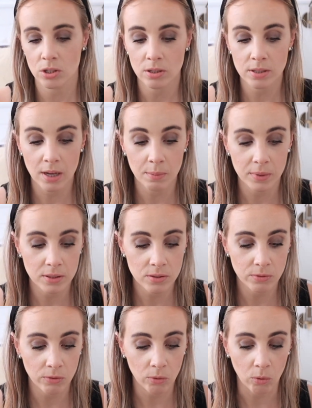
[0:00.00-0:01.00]
Chew tablets
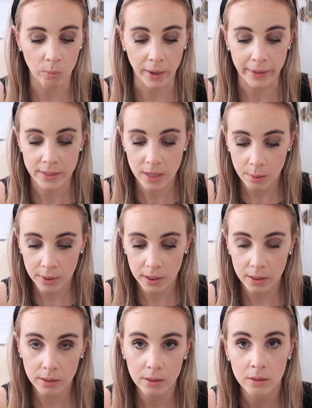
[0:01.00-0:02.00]
for my
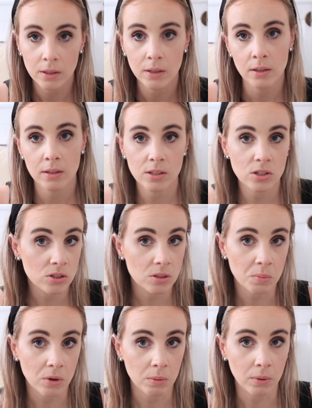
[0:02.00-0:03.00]
tummy. This is just a
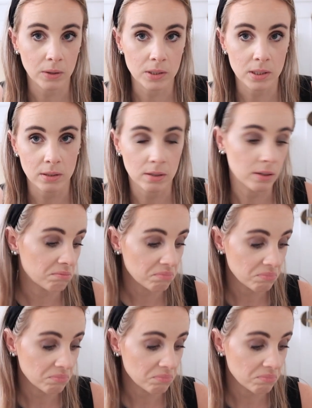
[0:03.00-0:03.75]
probiotic that I